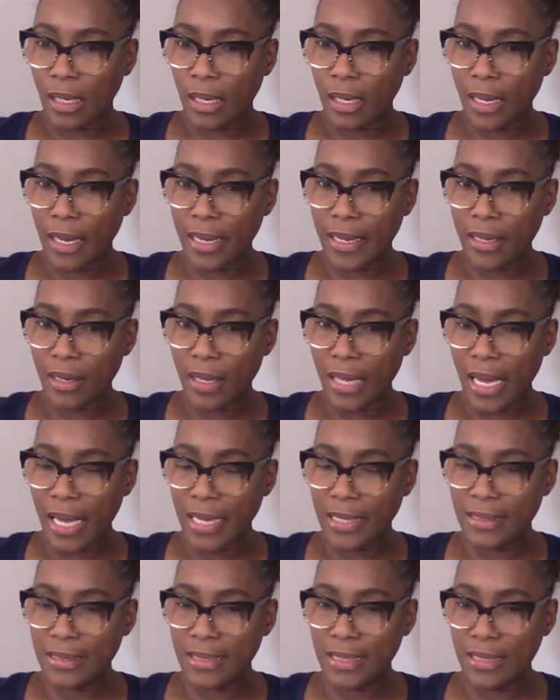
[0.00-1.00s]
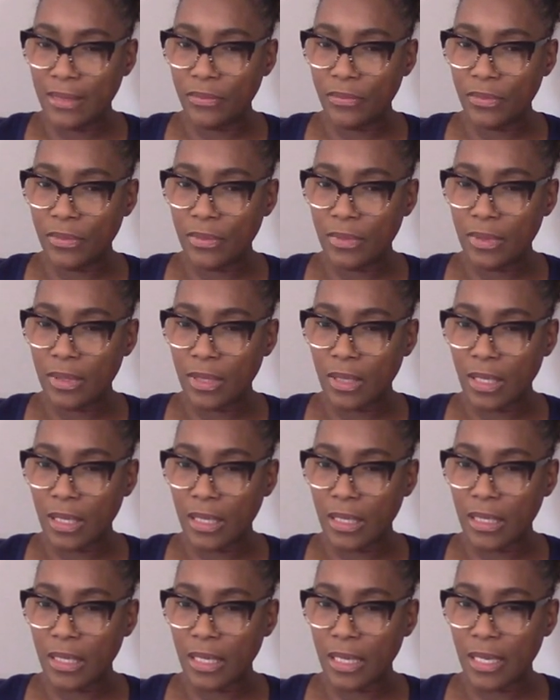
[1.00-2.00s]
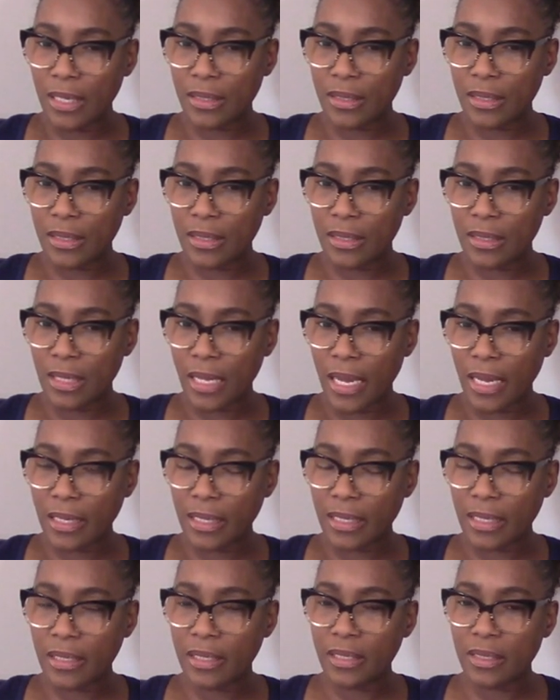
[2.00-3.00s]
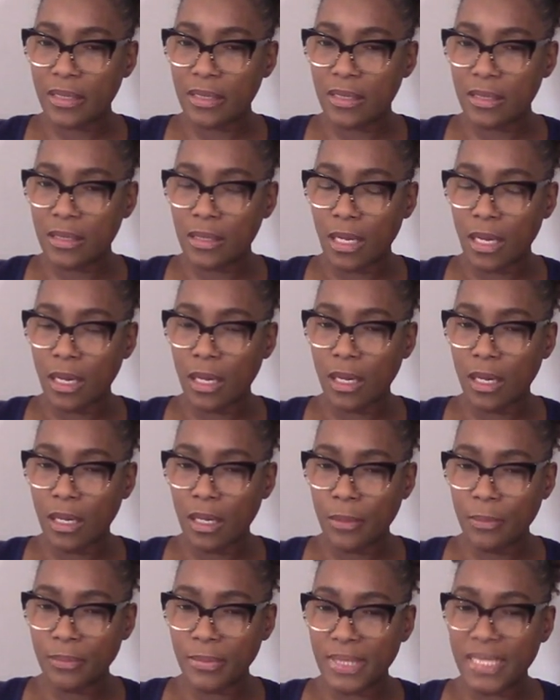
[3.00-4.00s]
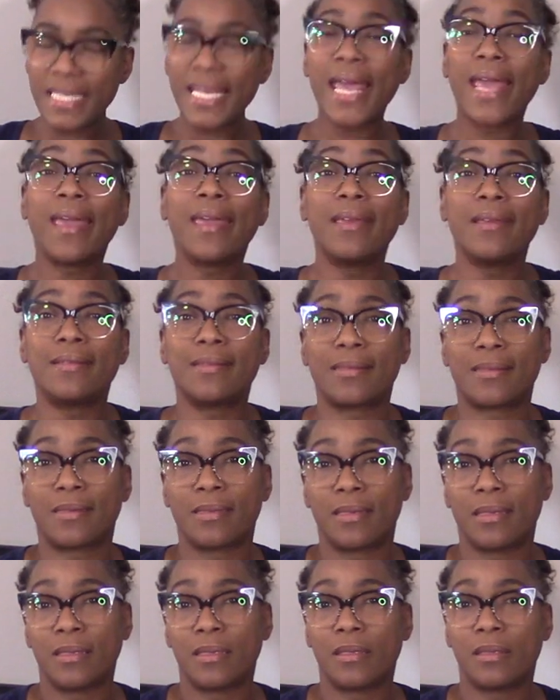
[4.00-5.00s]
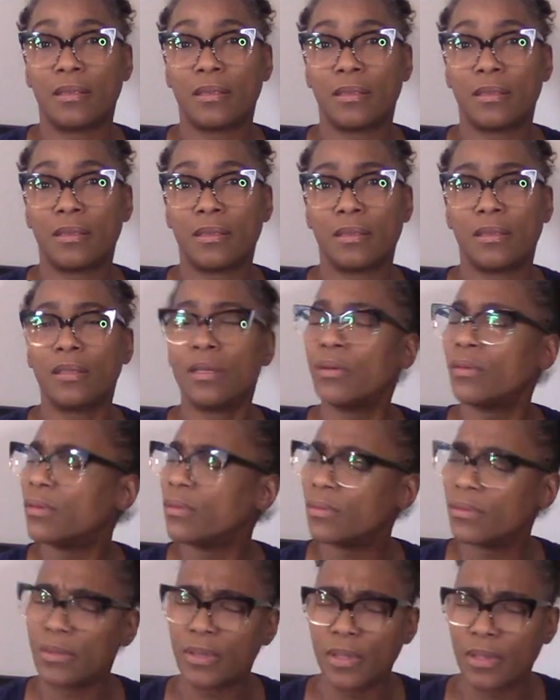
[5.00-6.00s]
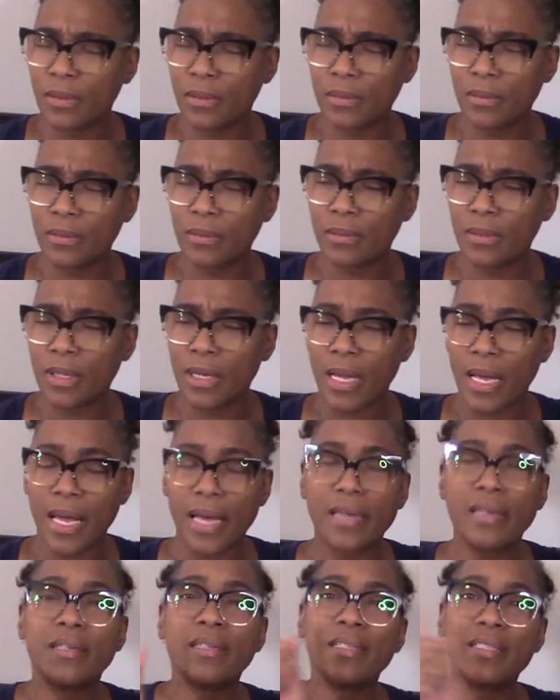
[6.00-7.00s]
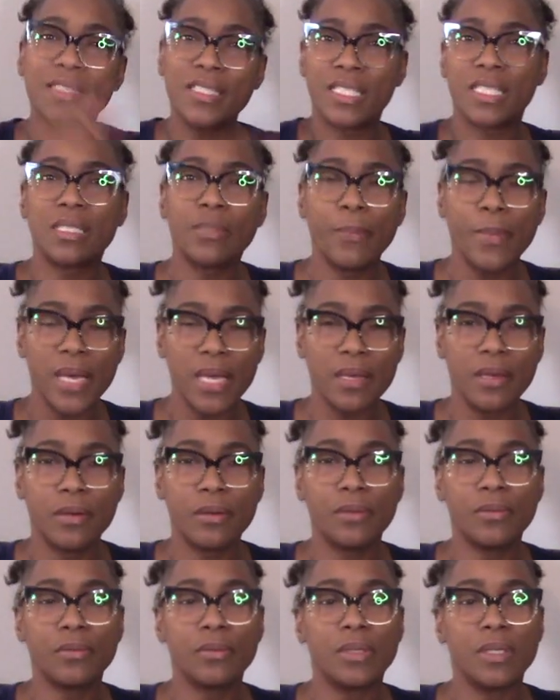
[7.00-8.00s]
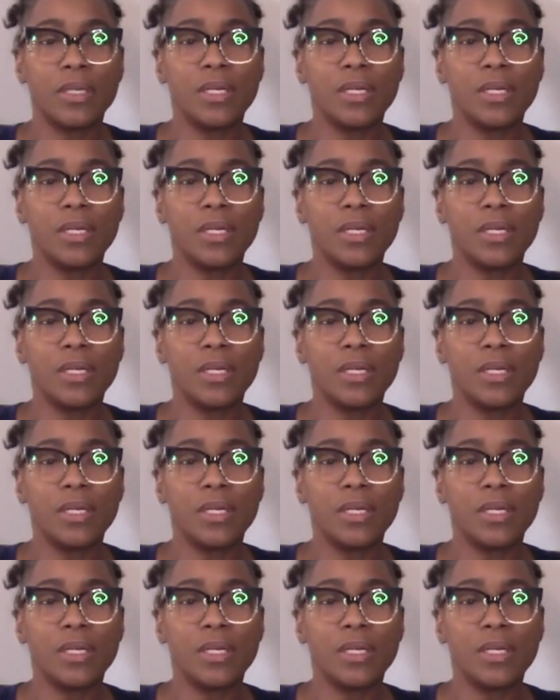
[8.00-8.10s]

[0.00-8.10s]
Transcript: I I didn't I couldn't um, taste. No, no. I couldn't smell.